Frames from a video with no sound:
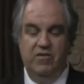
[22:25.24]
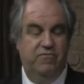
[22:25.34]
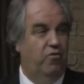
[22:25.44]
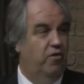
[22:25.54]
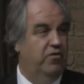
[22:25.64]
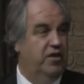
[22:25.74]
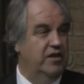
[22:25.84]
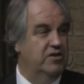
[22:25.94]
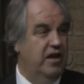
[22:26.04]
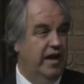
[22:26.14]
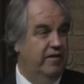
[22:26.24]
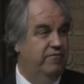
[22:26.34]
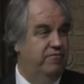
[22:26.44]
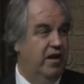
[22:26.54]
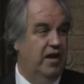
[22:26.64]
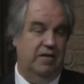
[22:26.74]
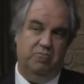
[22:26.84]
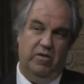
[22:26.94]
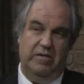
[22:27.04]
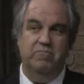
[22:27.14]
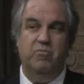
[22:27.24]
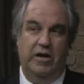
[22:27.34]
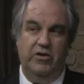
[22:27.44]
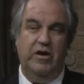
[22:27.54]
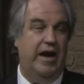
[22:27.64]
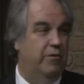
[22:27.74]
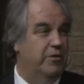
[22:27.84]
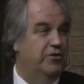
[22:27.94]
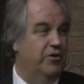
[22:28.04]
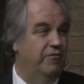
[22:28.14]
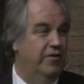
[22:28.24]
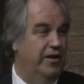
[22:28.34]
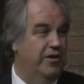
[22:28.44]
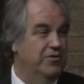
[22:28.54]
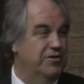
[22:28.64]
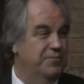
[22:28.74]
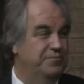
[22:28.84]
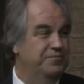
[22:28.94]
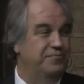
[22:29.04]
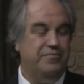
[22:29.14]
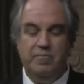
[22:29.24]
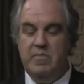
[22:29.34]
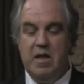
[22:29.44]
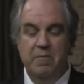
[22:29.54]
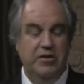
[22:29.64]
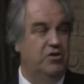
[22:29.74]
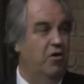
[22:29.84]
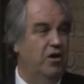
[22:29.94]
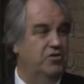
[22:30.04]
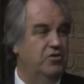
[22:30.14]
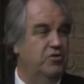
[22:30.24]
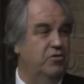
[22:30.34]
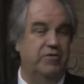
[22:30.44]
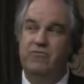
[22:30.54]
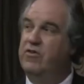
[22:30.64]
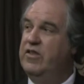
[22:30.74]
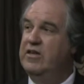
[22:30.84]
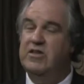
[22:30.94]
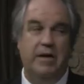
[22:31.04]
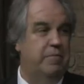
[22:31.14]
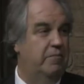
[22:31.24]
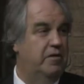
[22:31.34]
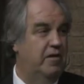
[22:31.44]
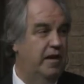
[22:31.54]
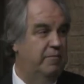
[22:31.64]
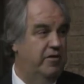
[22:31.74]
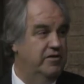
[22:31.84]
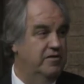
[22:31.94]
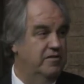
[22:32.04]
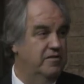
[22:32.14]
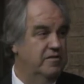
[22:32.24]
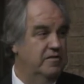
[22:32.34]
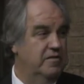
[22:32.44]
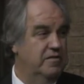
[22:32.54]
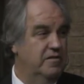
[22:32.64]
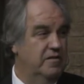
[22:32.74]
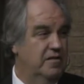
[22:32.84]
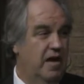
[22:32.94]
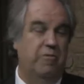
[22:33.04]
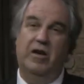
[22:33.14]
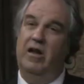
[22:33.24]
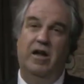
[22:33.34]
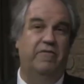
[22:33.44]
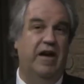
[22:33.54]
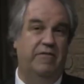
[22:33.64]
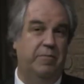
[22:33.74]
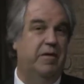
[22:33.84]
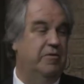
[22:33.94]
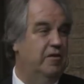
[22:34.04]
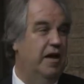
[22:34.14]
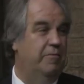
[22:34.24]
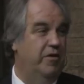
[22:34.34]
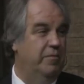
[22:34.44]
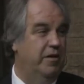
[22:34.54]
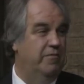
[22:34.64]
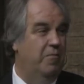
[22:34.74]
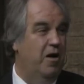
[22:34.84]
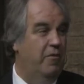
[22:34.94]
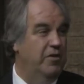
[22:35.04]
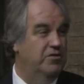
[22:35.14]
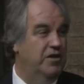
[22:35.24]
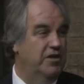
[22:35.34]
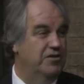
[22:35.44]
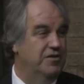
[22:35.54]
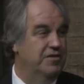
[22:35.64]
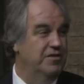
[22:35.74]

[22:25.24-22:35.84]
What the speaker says: for things like when you had to return videos. But you also do it for things like public libraries. I would love to have a public library above a monorail station.